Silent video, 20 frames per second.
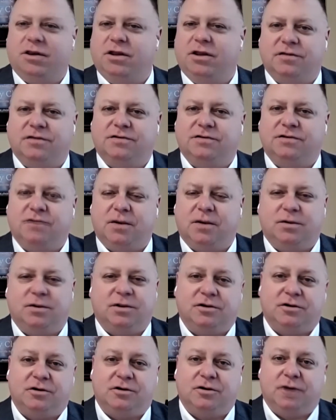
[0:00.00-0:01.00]
to the other state,
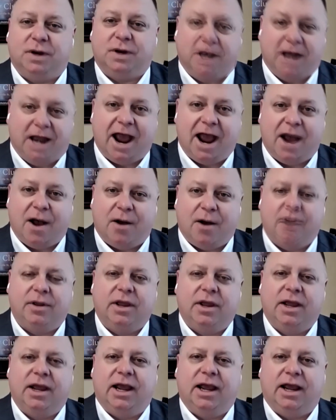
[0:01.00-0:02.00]
what they're doing now
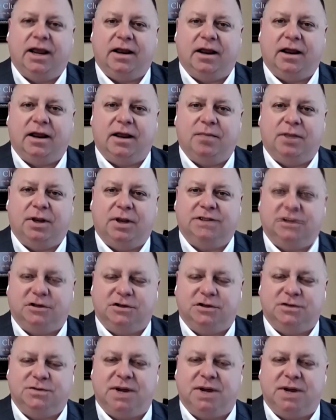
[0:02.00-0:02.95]
and, and place those